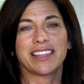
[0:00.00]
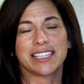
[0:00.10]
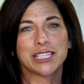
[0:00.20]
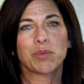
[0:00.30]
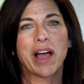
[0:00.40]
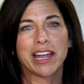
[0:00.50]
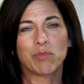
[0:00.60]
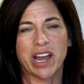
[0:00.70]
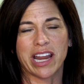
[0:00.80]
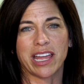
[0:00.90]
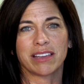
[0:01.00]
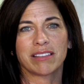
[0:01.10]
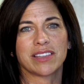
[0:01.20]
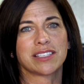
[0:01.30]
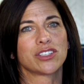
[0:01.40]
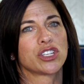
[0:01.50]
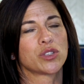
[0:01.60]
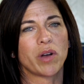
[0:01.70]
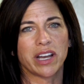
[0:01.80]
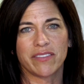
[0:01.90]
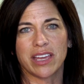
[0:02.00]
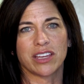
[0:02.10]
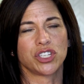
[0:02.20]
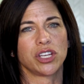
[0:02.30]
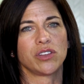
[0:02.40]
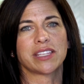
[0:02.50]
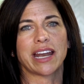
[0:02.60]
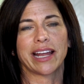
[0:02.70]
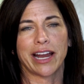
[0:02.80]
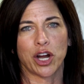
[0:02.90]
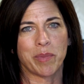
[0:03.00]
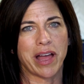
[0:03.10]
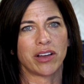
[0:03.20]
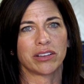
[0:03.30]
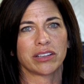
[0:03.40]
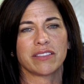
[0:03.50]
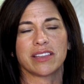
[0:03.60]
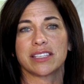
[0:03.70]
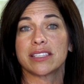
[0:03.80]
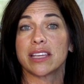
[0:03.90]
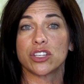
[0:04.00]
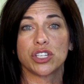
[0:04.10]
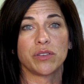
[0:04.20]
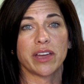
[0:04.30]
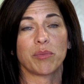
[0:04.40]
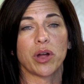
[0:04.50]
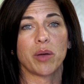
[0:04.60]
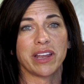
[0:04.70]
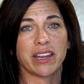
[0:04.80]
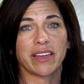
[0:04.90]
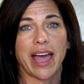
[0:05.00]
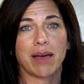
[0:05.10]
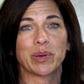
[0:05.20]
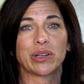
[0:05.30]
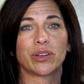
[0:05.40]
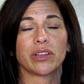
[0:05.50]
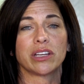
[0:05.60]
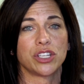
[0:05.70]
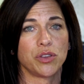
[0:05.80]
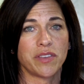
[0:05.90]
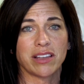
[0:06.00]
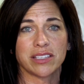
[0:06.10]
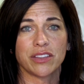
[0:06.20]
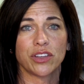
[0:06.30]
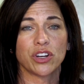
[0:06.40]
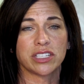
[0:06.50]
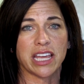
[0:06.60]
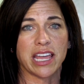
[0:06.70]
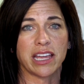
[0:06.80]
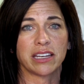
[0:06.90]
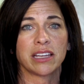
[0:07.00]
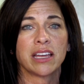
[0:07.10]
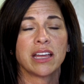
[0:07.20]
This is why I'm running. This is just one of the issues that I care about. This is the issue that brought me to the Capitol in 2013.